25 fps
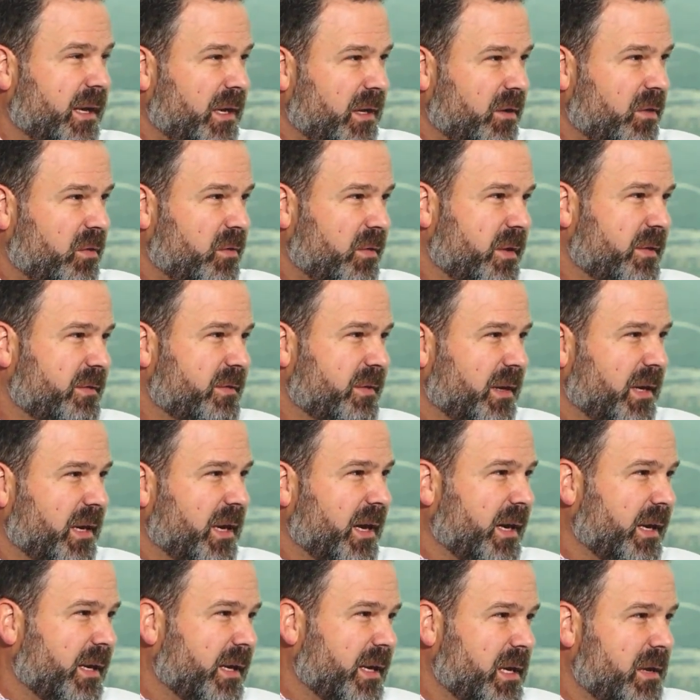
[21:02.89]
increasing
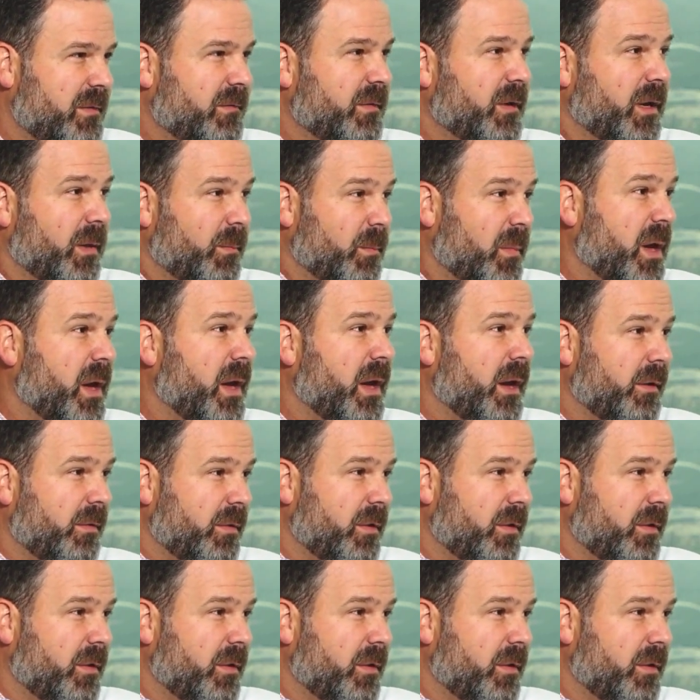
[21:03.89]
kind of even among